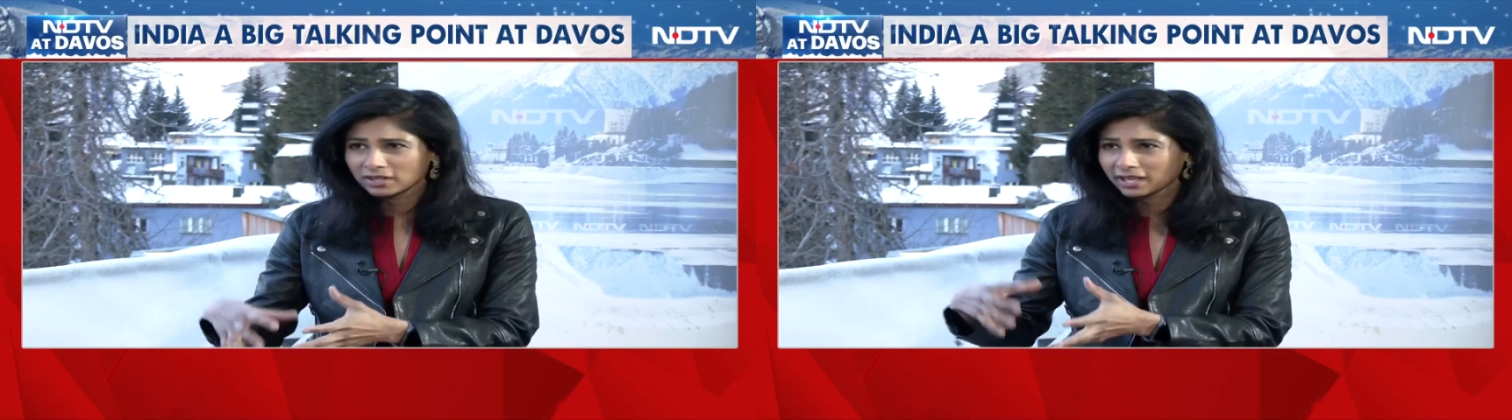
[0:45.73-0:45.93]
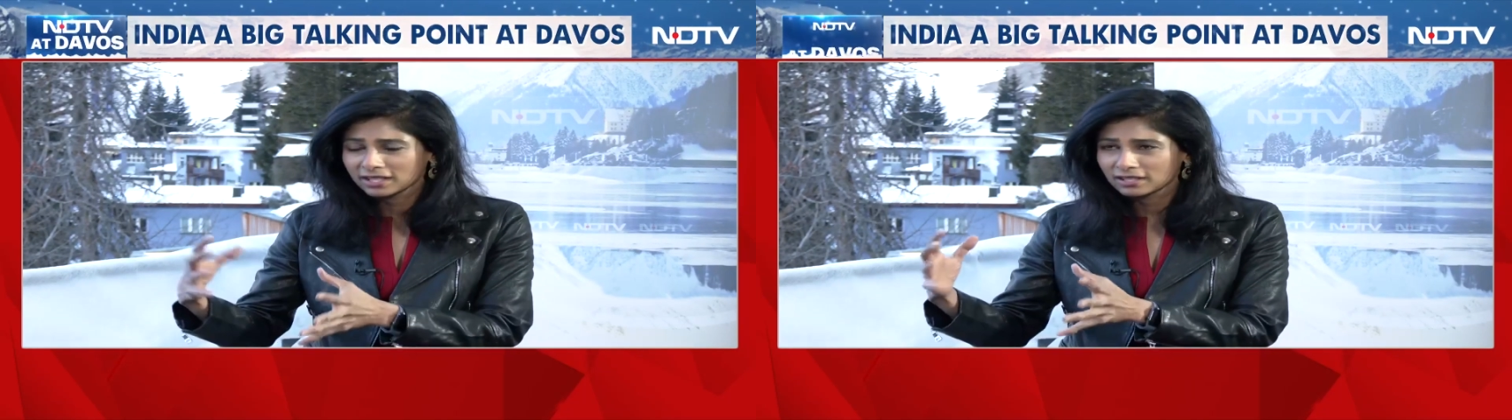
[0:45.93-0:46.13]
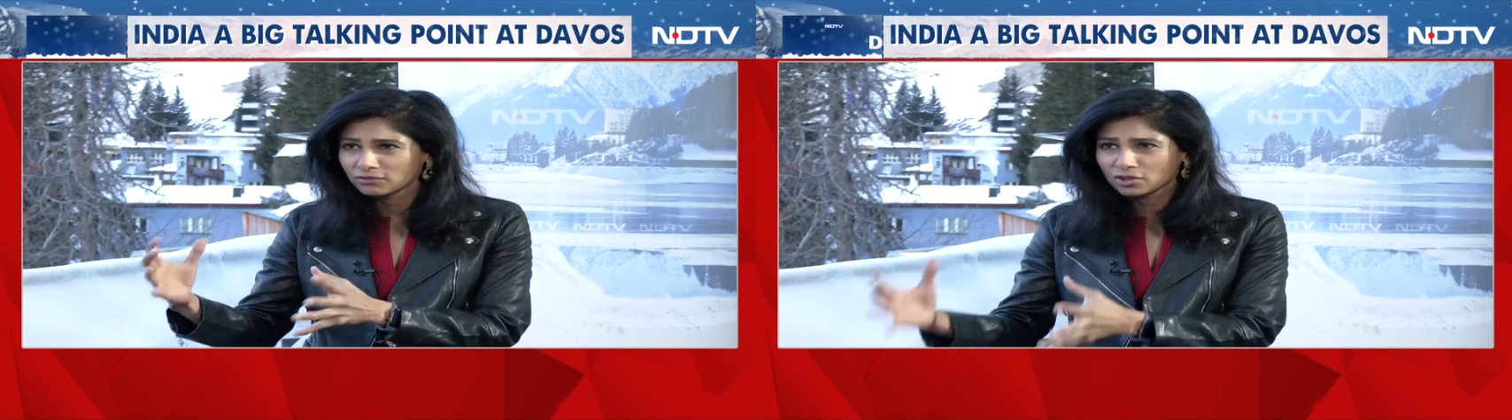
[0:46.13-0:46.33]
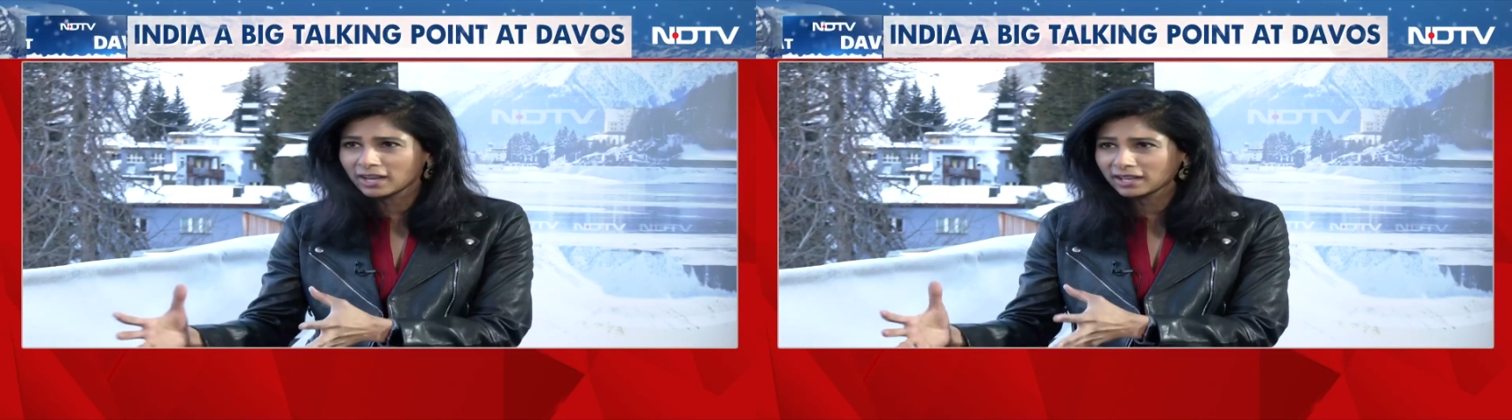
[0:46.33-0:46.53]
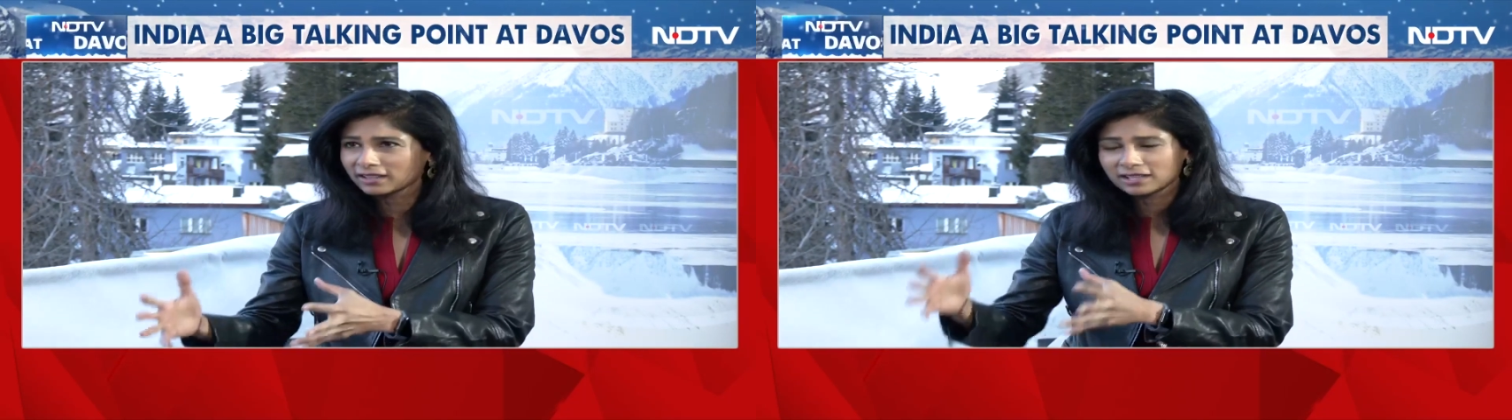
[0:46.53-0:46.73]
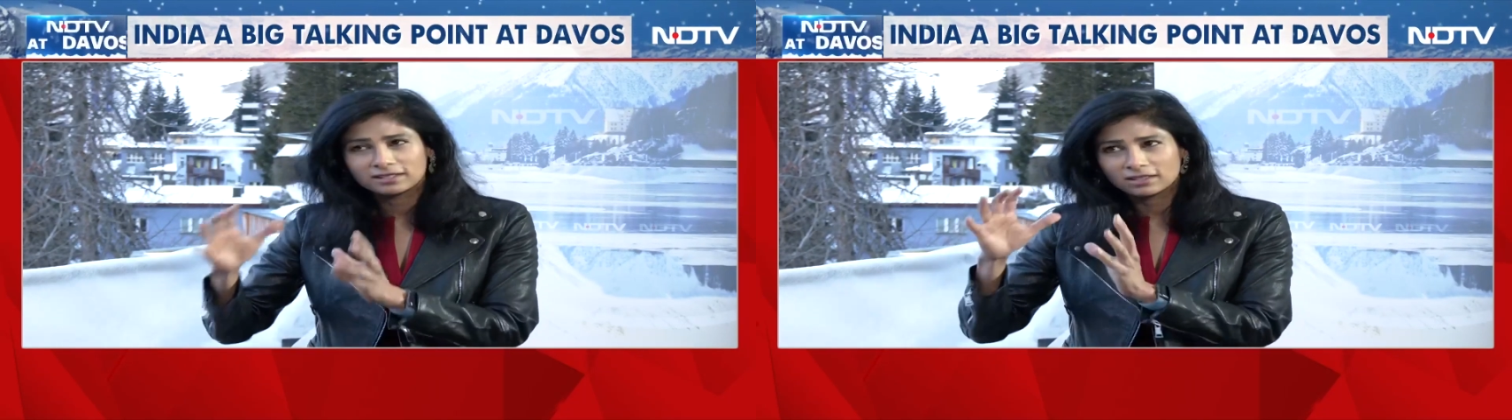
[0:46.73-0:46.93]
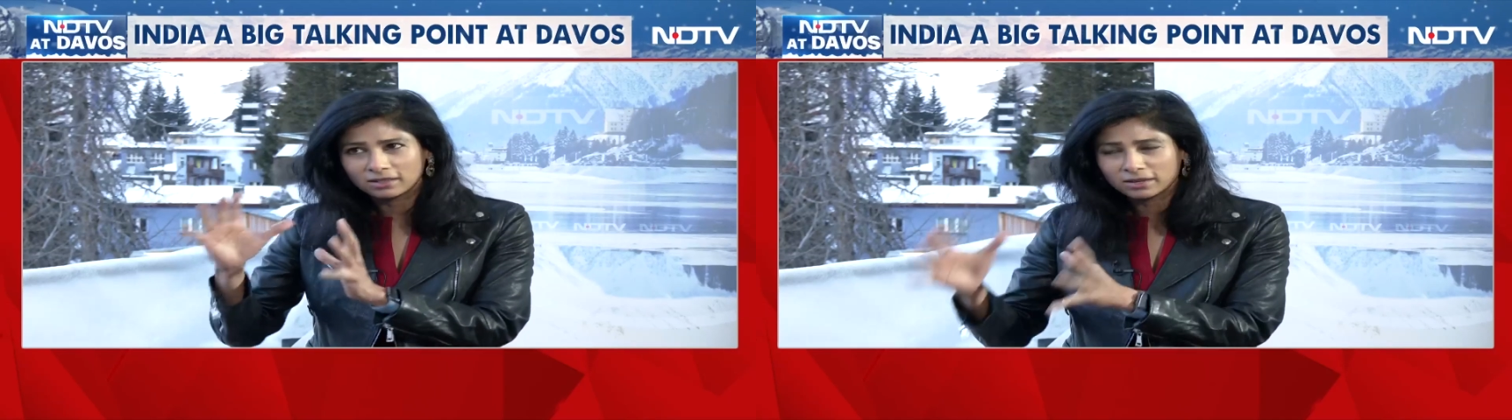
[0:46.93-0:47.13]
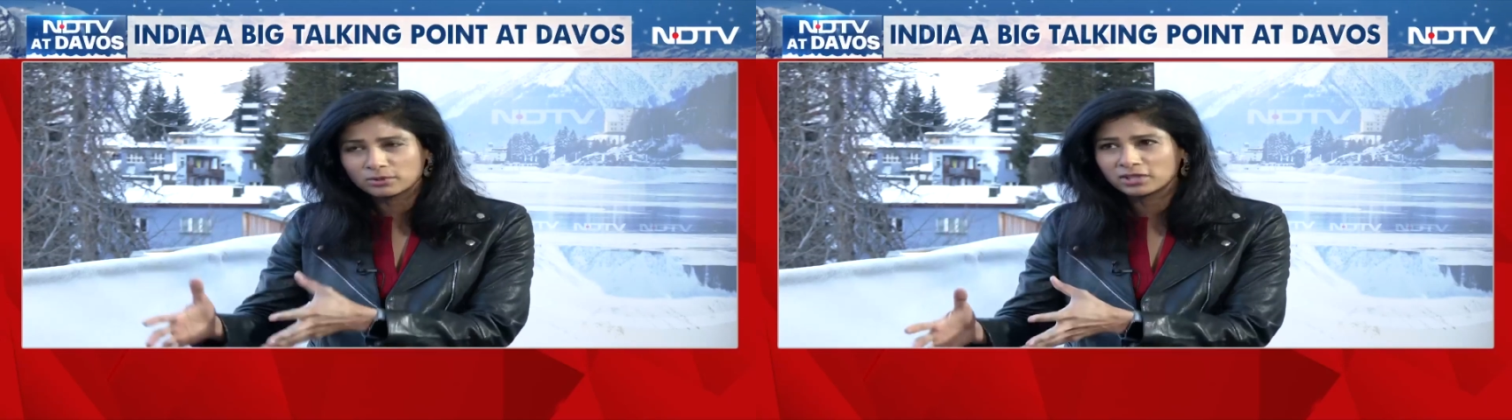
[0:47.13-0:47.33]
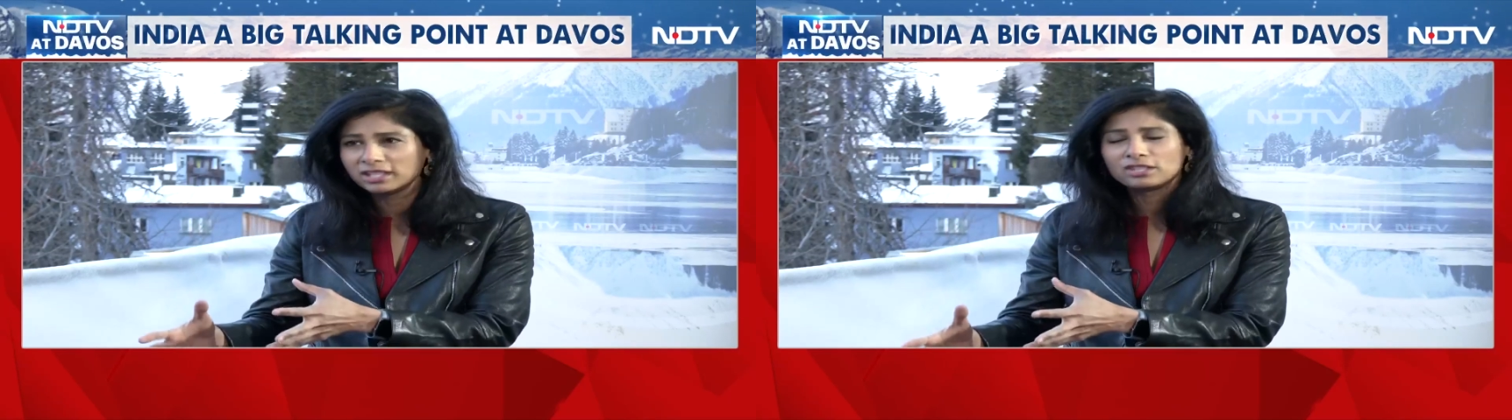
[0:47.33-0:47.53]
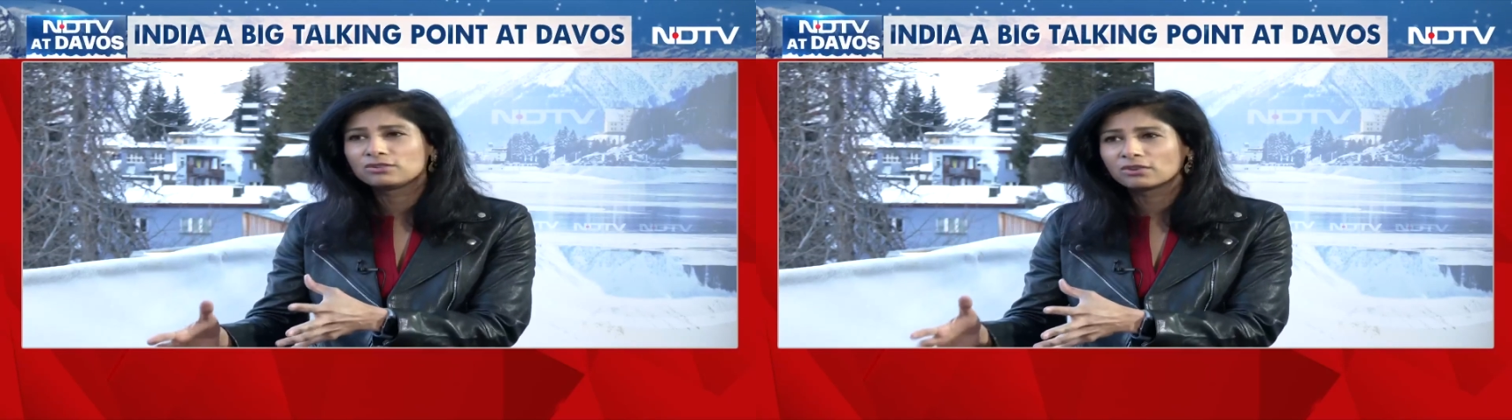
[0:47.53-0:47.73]
In the case of China, there's a lot more they
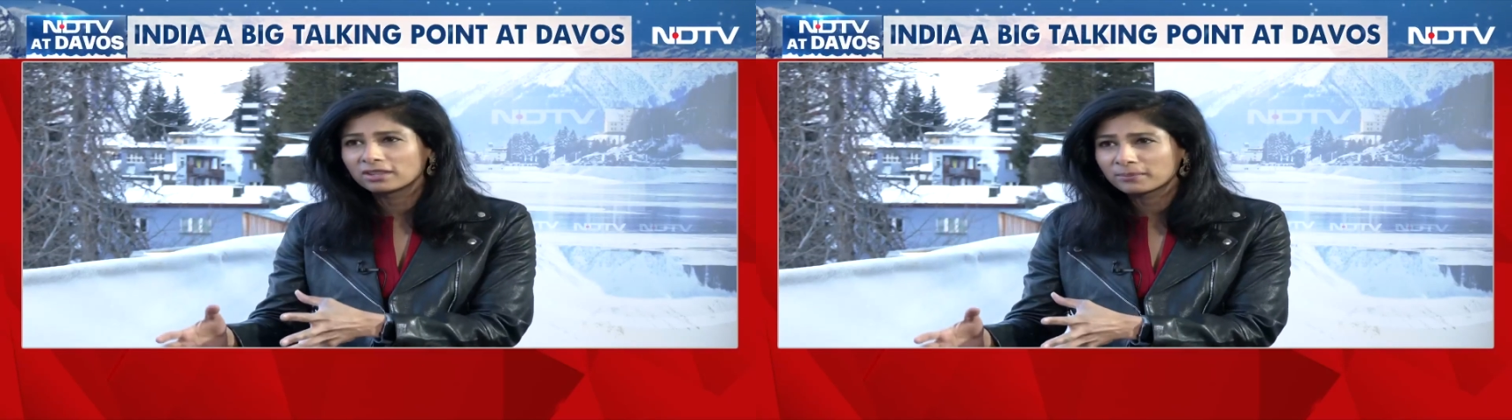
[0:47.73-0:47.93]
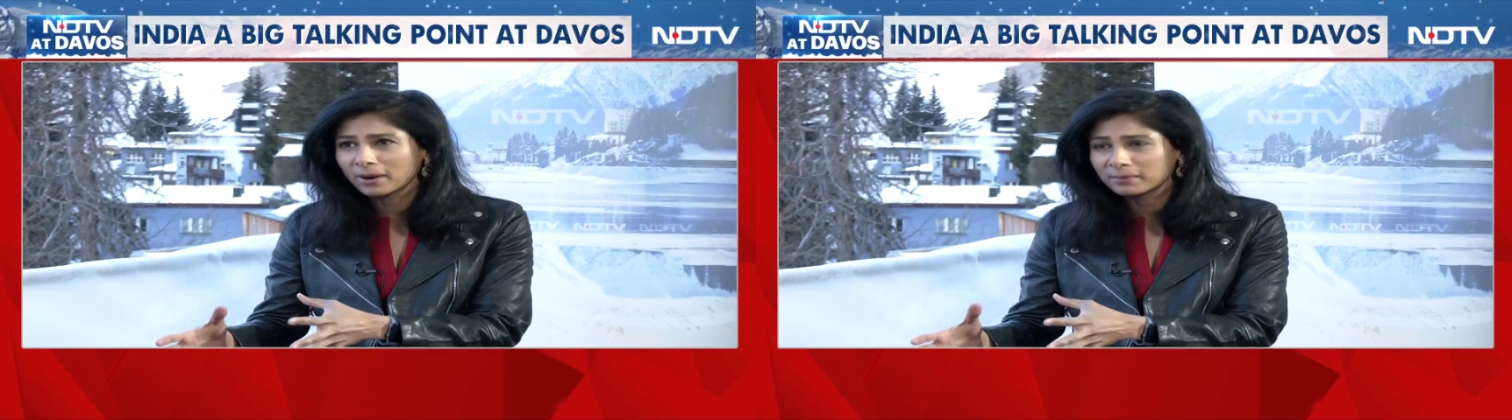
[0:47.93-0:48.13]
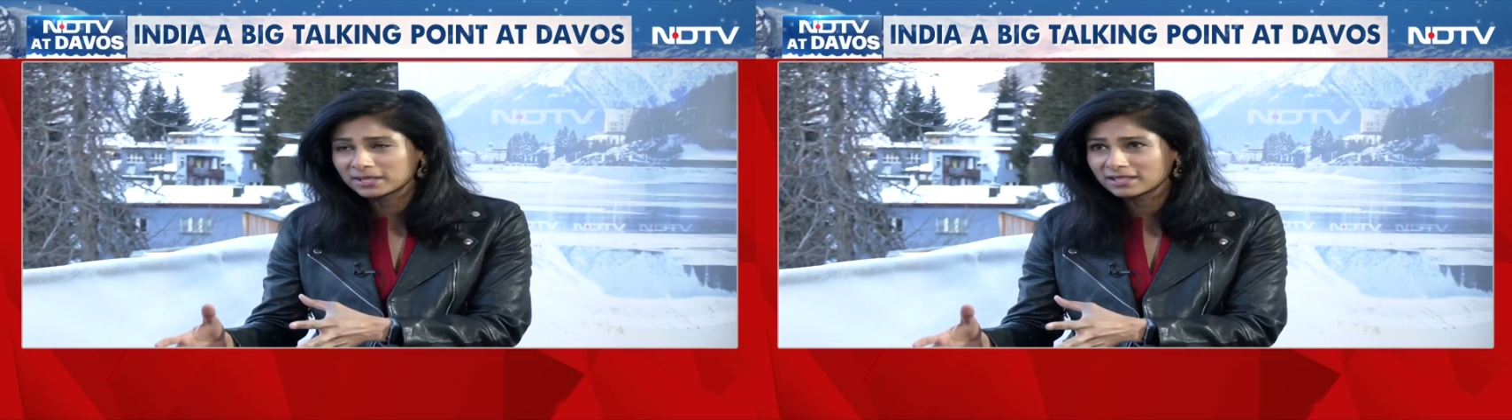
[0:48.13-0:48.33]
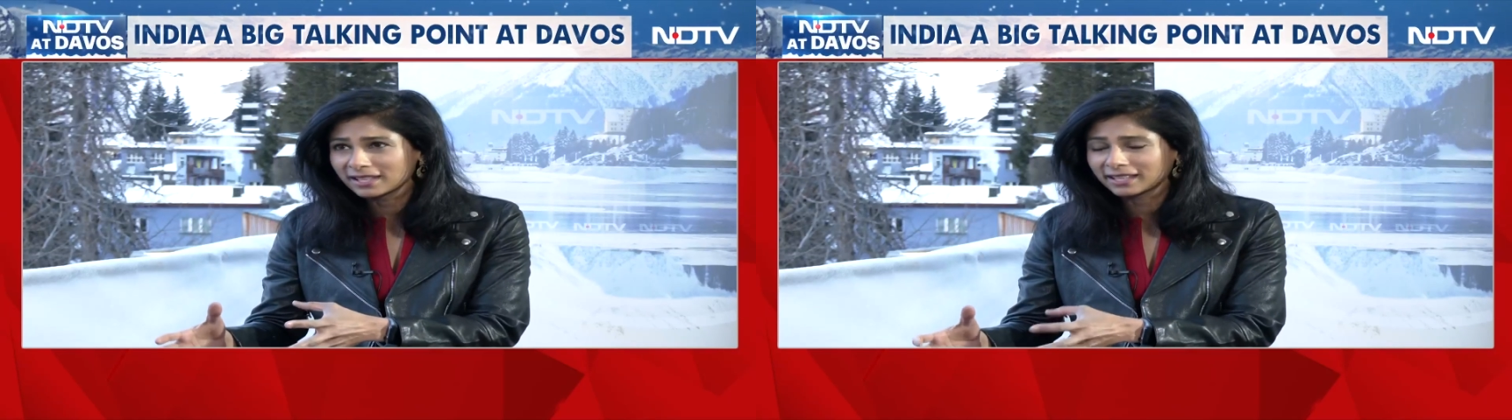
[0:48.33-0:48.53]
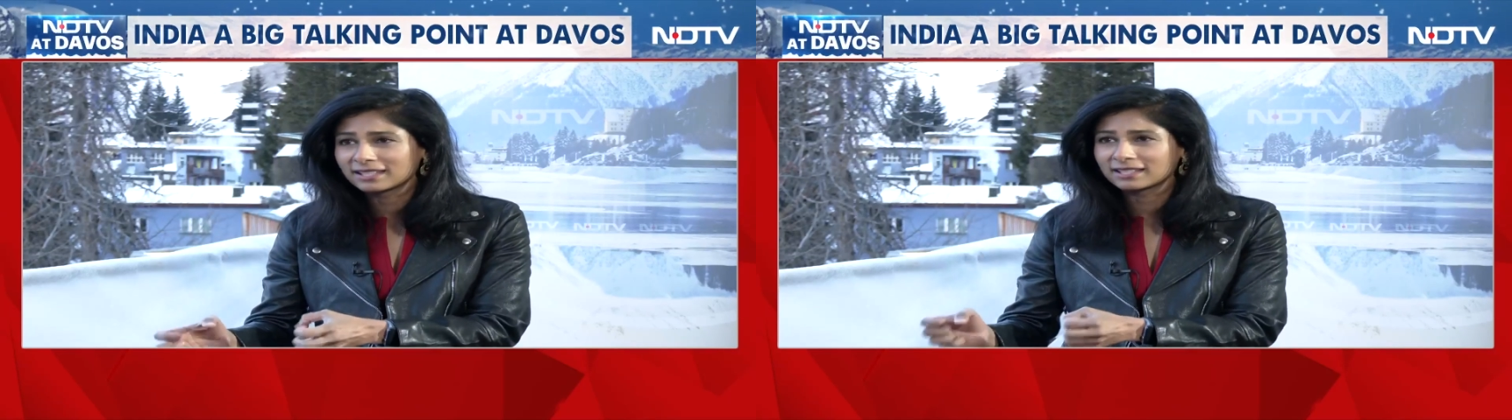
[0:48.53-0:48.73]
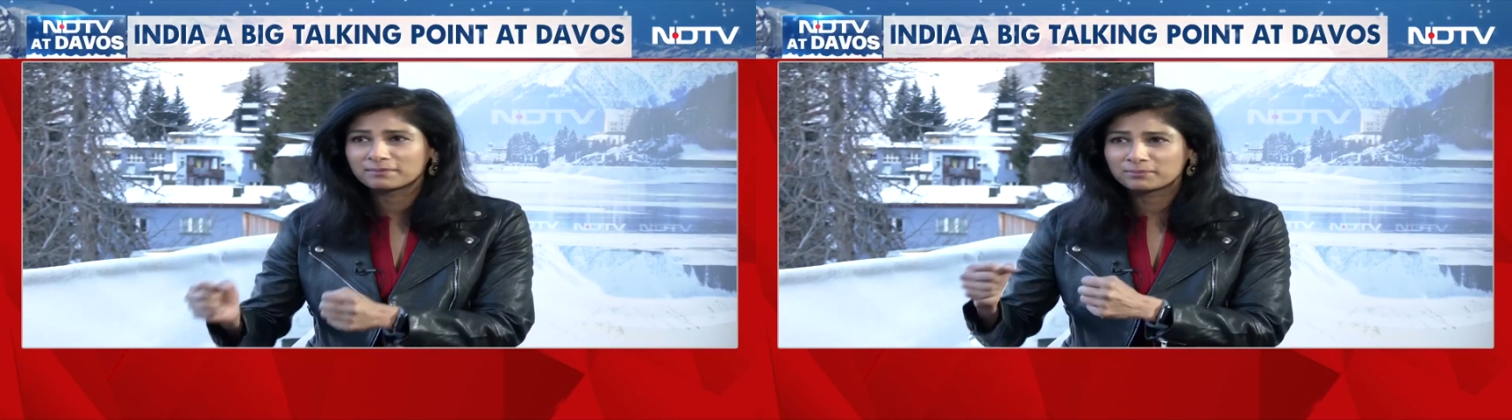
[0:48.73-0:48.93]
need to do on the property sector,